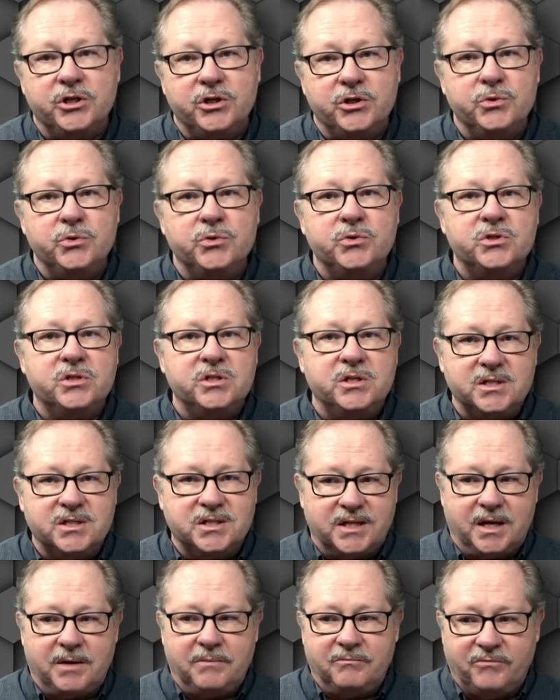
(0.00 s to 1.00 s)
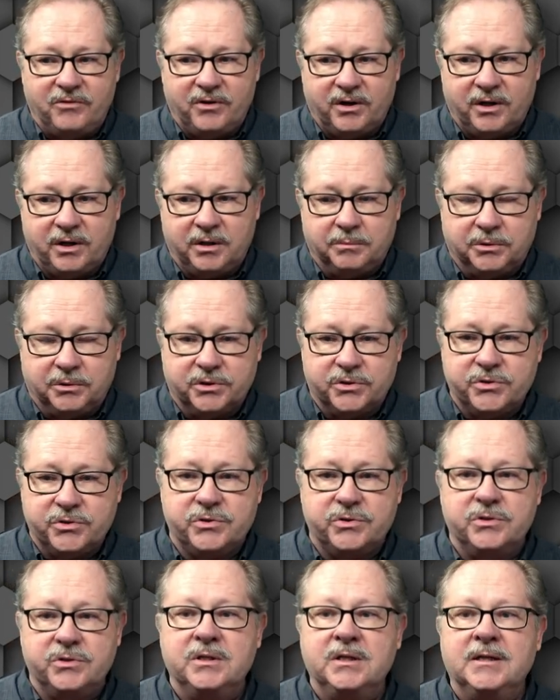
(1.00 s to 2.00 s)
use the same
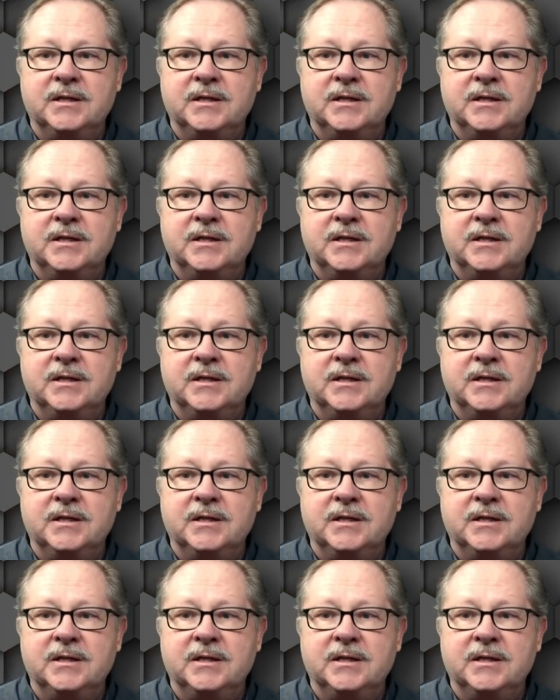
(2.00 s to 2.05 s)
variables.